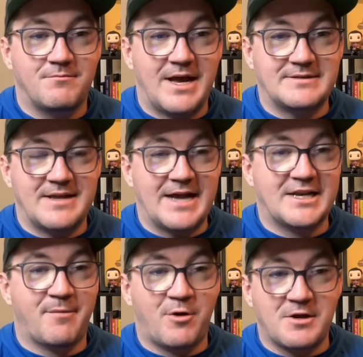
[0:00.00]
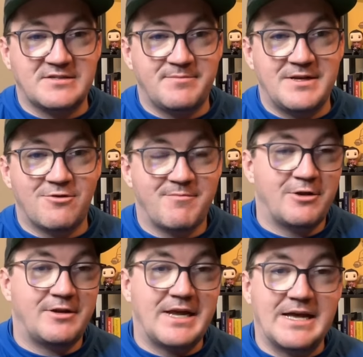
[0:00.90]
as an active participant or
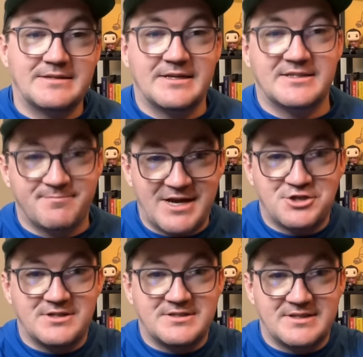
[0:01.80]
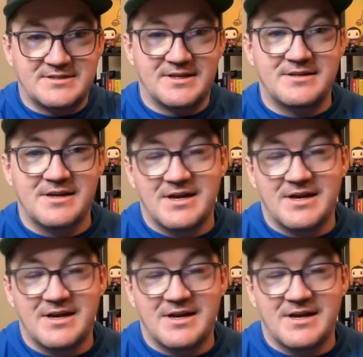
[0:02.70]
merely as a special assistant,